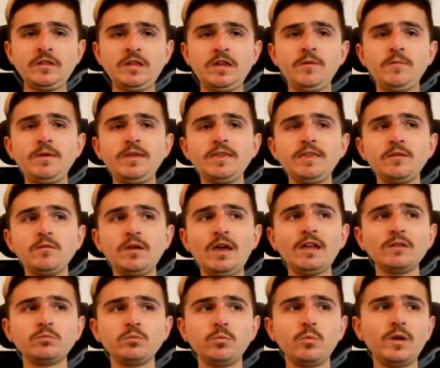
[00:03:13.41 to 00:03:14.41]
I mean,
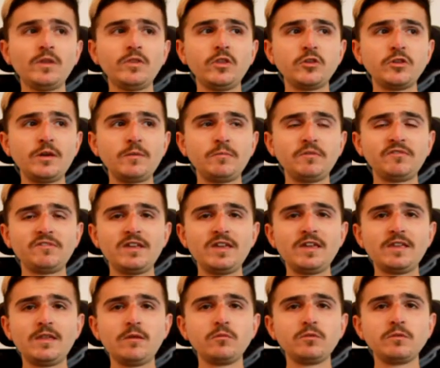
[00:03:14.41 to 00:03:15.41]
had we won the Champions
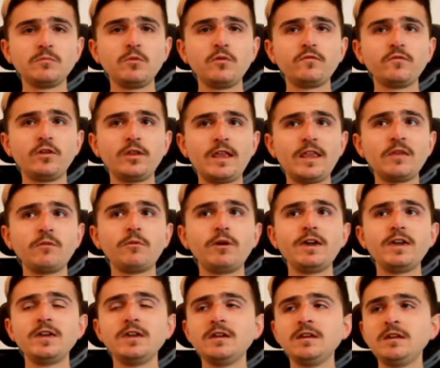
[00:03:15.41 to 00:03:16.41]
League, they would have moved on anyway.